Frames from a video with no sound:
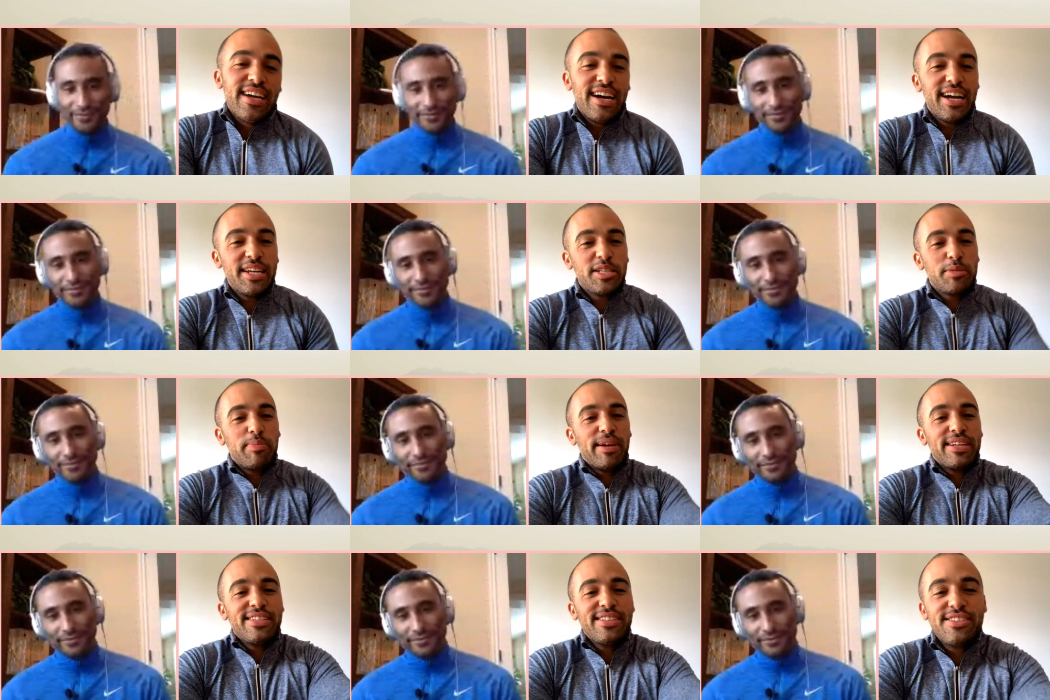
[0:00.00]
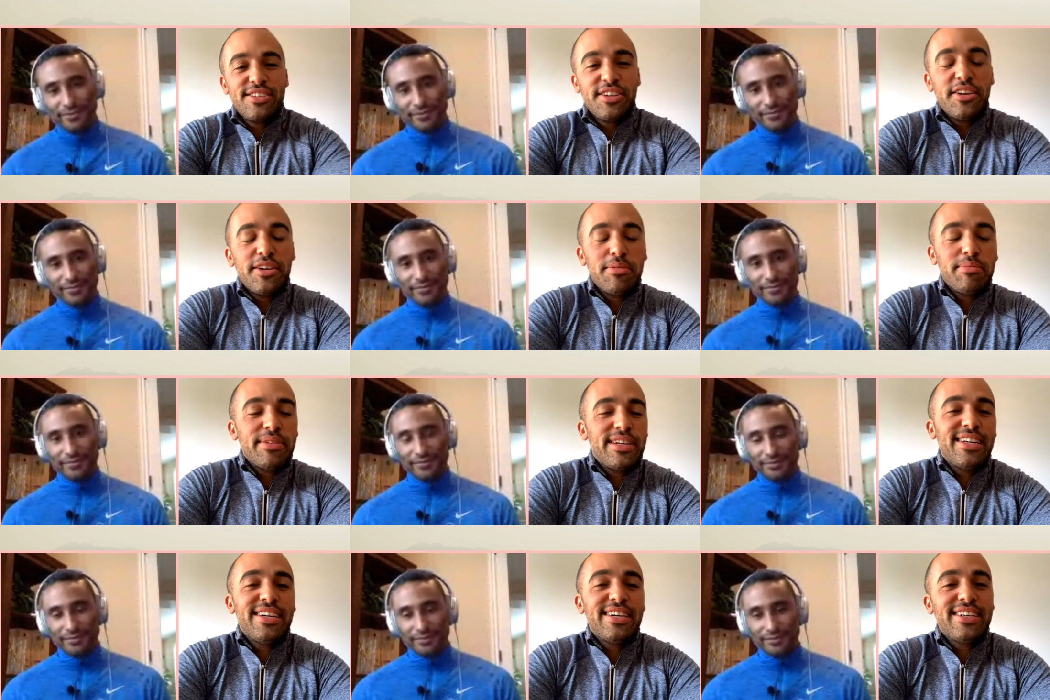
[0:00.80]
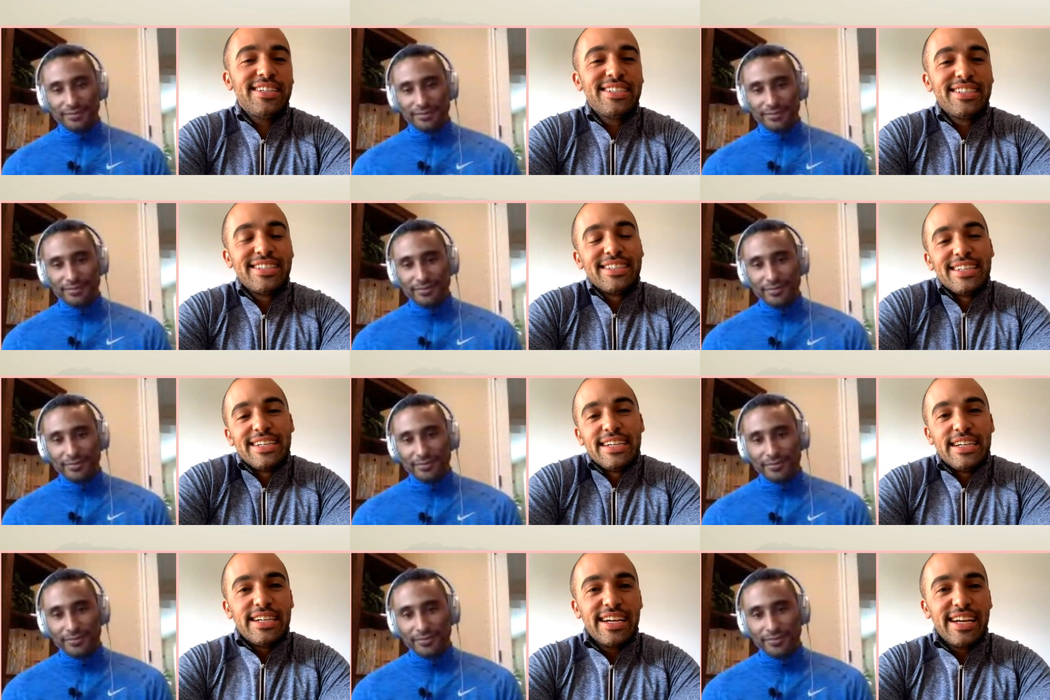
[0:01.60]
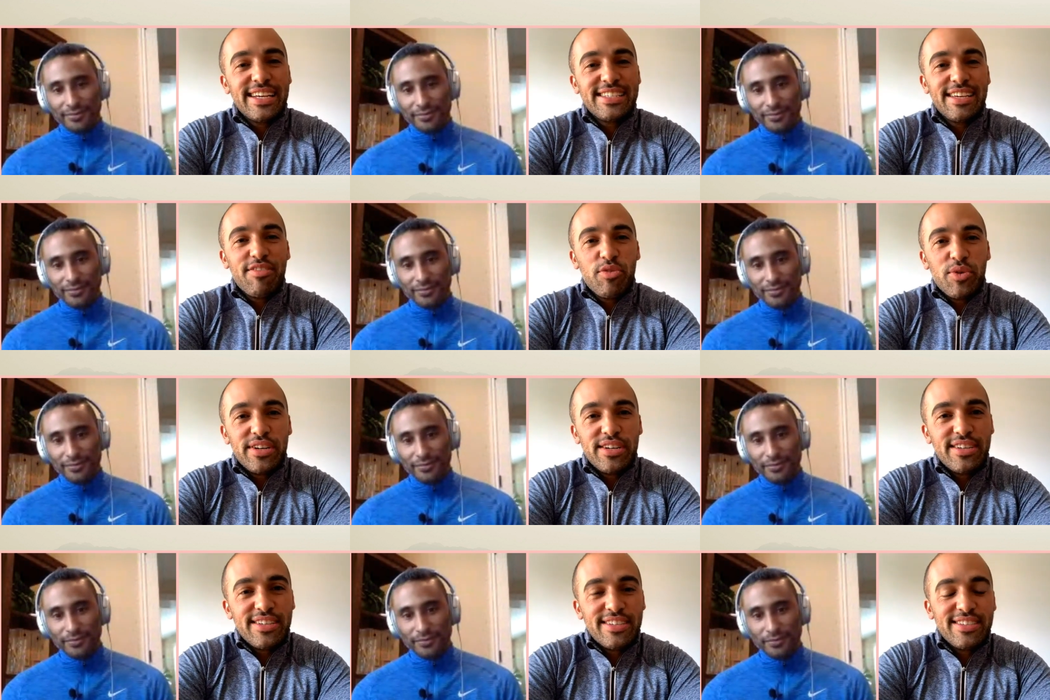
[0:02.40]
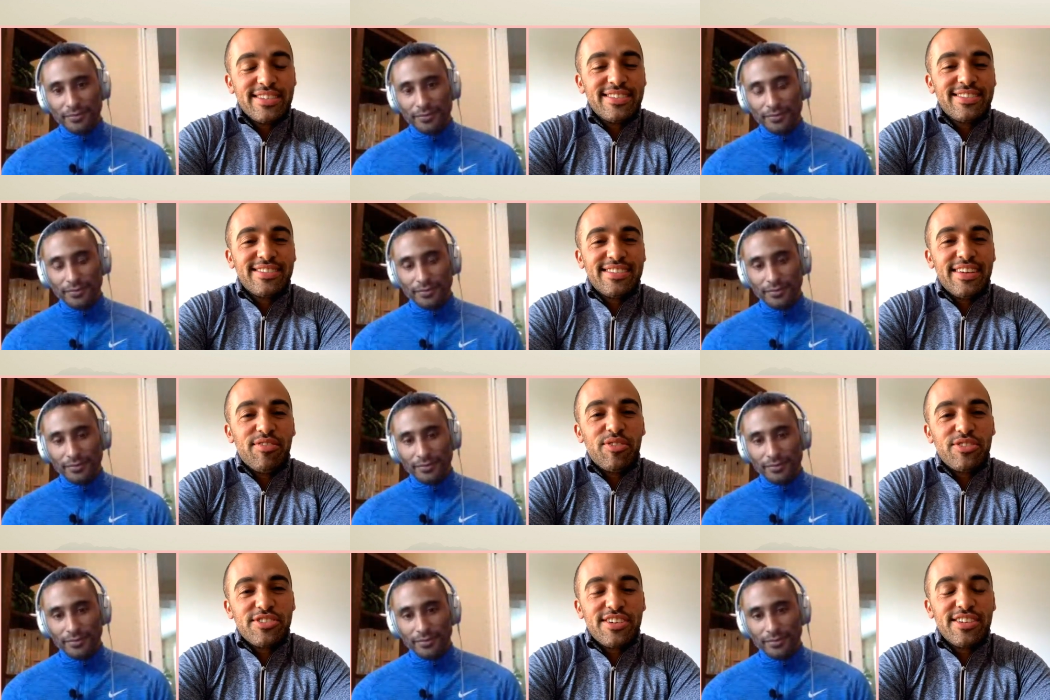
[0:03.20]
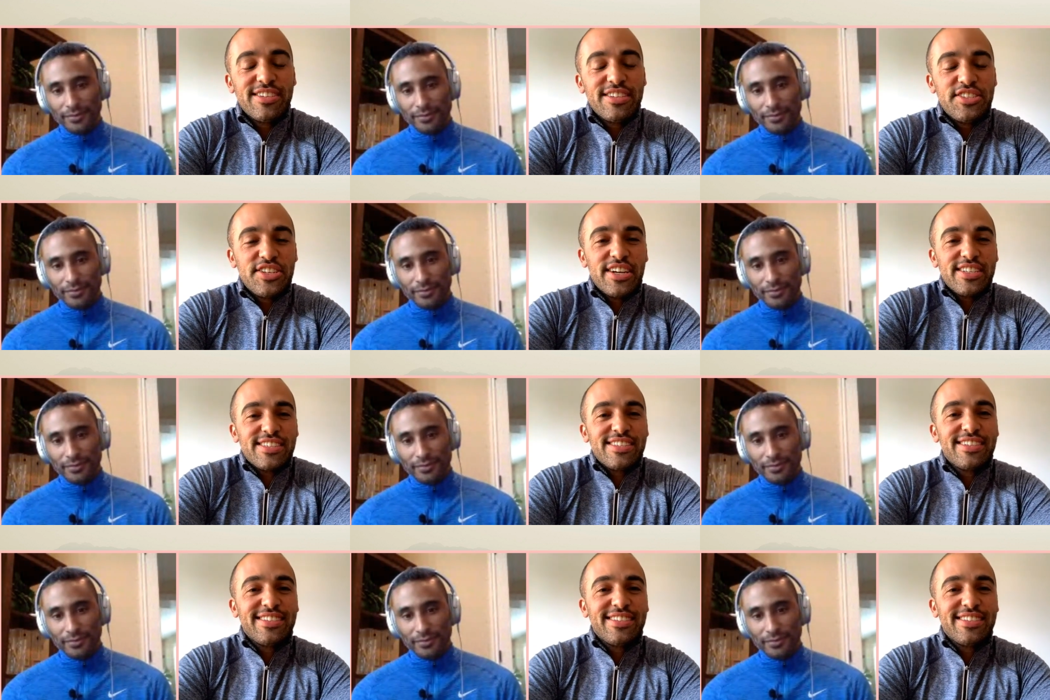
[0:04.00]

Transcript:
Speaker 1: unexpected turn, but uh, I guess everyone uh, everyone's got to adjust.